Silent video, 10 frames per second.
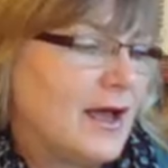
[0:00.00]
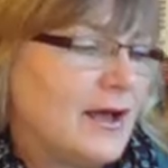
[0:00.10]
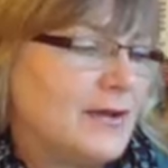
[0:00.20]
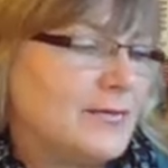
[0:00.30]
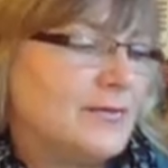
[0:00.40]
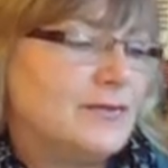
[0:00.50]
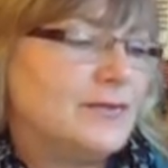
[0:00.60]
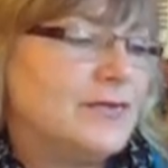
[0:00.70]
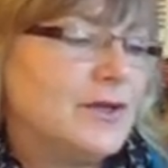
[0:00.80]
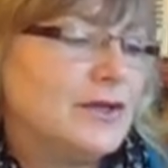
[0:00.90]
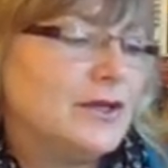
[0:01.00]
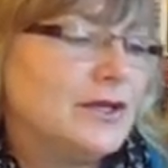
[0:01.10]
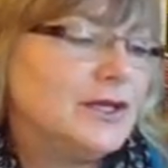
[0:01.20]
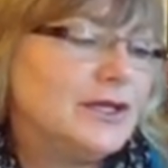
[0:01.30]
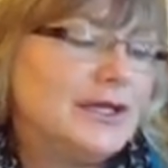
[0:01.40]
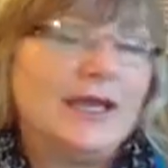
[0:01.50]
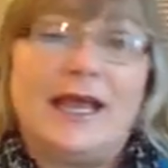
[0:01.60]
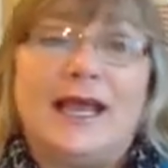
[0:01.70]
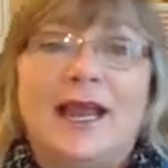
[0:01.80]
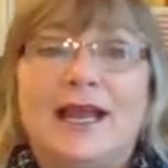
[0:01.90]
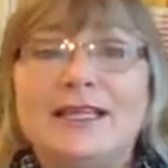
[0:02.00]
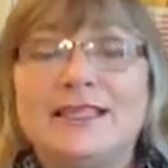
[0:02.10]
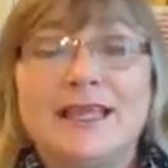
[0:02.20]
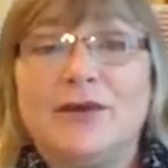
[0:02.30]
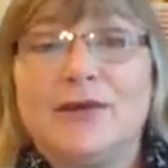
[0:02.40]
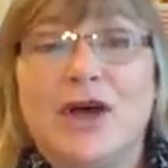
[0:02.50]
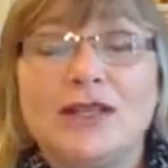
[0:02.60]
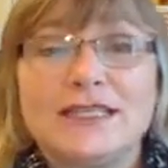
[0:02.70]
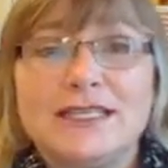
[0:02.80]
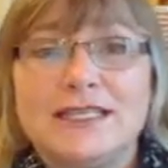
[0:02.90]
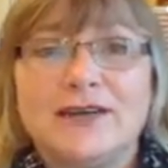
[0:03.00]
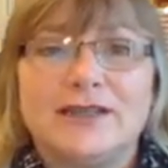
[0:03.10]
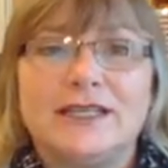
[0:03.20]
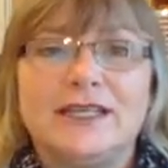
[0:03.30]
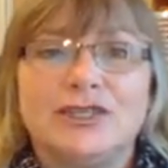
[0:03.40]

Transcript: And I say that with all sincerity.